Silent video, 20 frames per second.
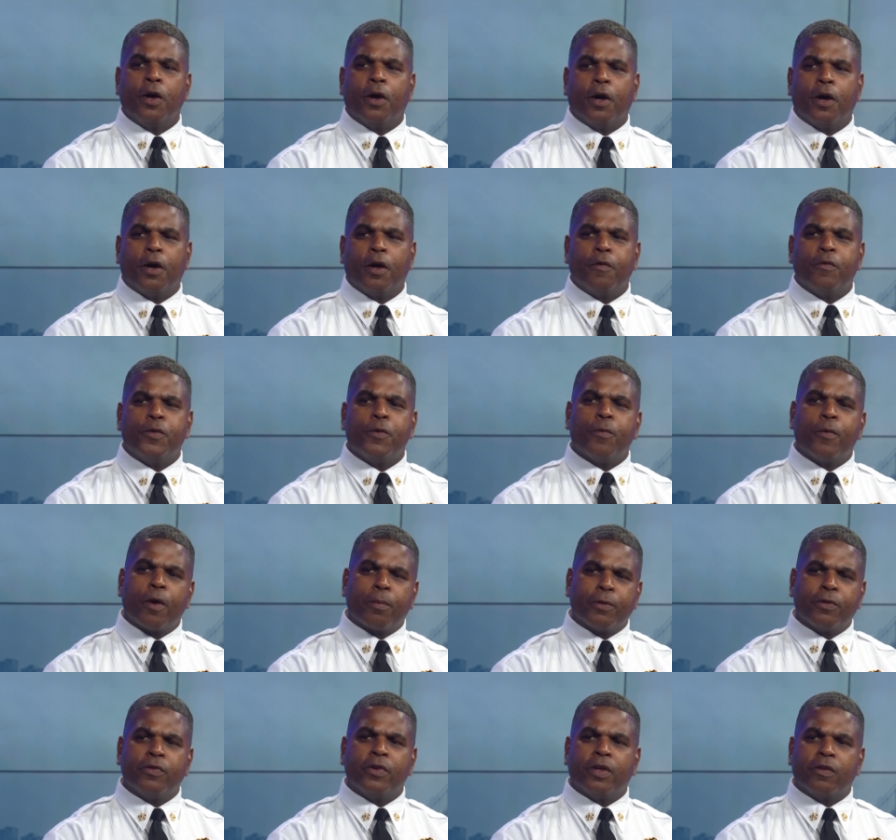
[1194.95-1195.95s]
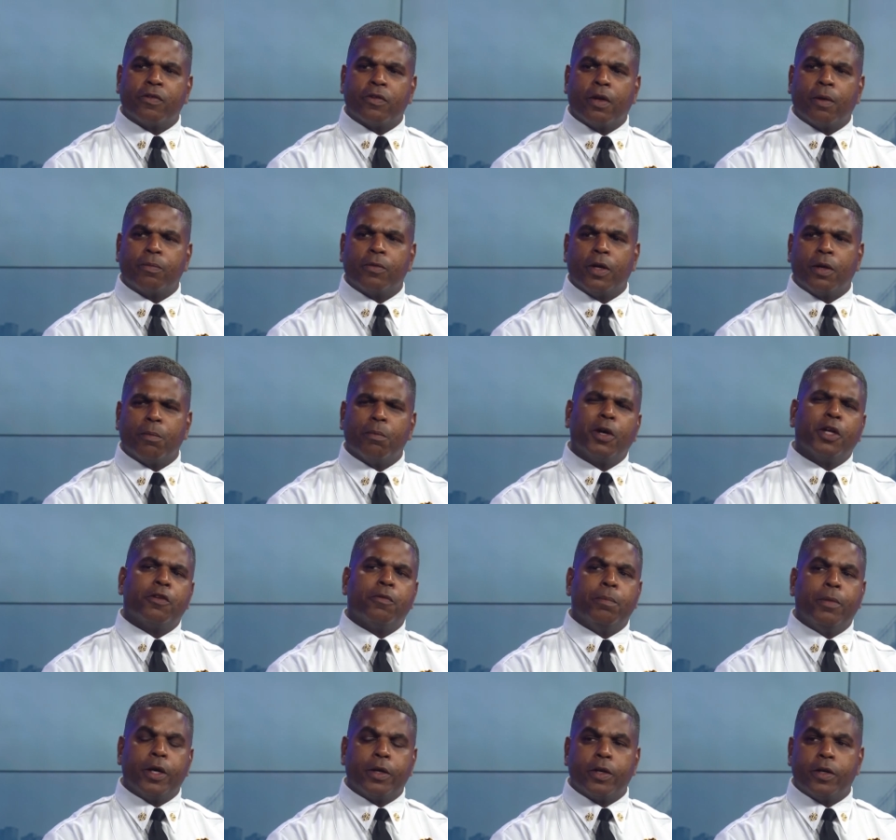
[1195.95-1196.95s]
Uh, you represent something
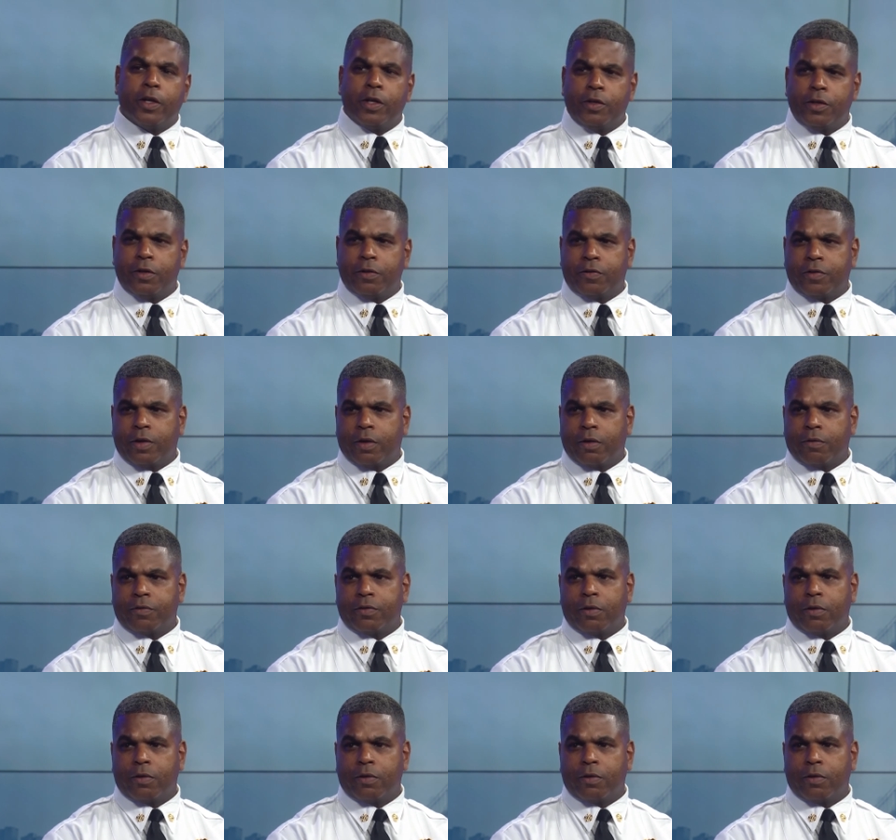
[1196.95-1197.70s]
much bigger than yourself.